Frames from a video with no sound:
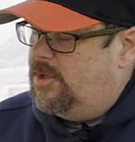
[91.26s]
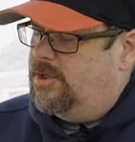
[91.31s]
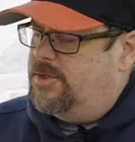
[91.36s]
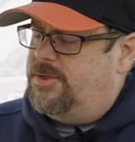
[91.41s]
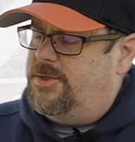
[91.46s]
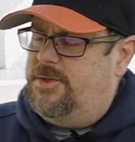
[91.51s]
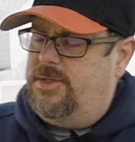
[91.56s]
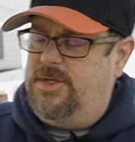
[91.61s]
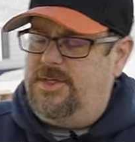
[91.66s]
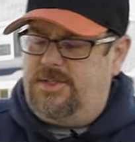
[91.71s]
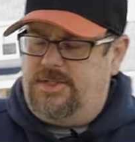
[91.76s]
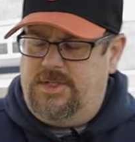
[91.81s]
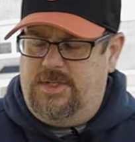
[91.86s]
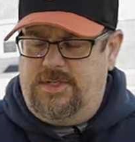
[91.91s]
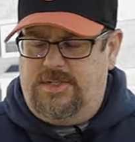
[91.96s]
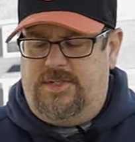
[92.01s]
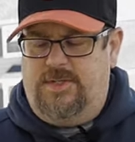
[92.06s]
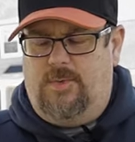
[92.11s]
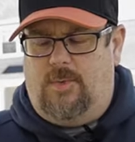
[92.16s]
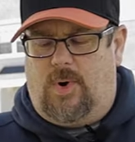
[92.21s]
So this
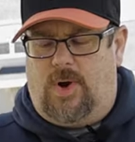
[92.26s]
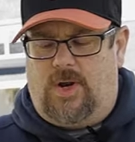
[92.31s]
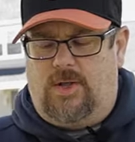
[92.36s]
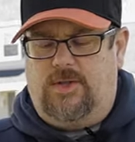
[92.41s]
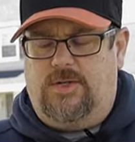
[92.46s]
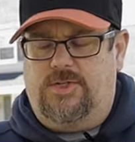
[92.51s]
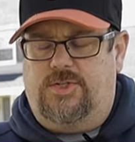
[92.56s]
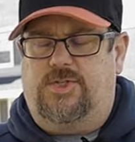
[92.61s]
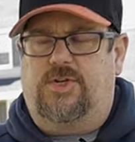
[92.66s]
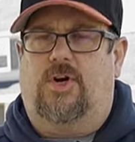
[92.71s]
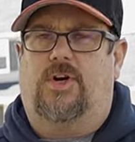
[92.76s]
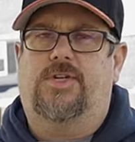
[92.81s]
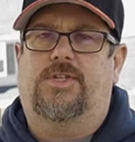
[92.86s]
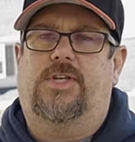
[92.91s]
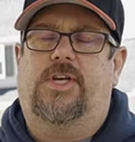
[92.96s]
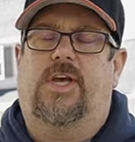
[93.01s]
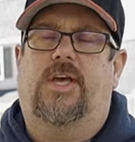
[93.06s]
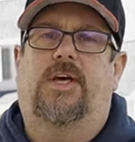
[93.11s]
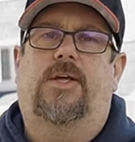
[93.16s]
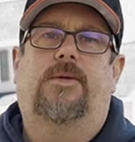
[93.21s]
is the wireless
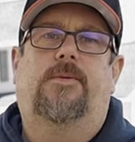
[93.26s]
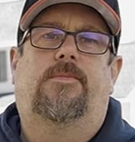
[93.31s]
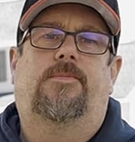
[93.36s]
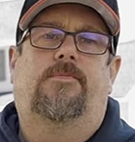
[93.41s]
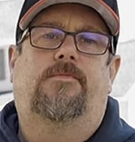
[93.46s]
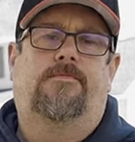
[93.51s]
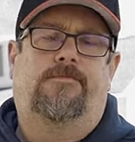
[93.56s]
charging head.